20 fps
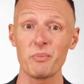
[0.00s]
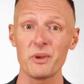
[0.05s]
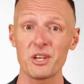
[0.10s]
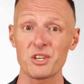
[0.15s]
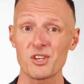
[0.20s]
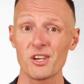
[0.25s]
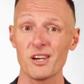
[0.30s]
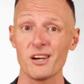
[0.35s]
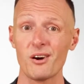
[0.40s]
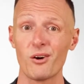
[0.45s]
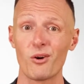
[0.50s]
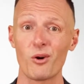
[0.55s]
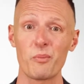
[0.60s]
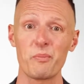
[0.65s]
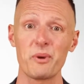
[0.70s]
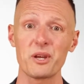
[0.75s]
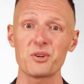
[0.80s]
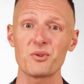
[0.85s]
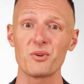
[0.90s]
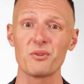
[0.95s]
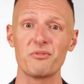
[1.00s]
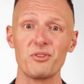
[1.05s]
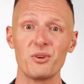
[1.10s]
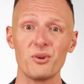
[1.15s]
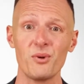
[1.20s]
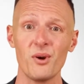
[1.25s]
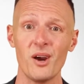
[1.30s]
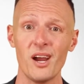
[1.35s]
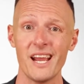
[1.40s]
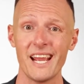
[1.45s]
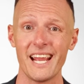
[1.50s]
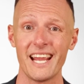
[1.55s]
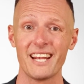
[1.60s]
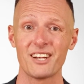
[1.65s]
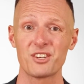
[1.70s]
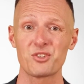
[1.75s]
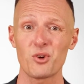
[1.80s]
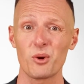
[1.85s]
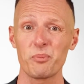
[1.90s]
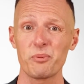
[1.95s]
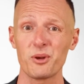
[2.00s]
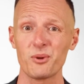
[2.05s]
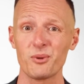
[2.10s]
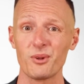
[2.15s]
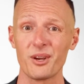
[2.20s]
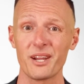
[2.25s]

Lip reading: picture or a picture of you in a tropical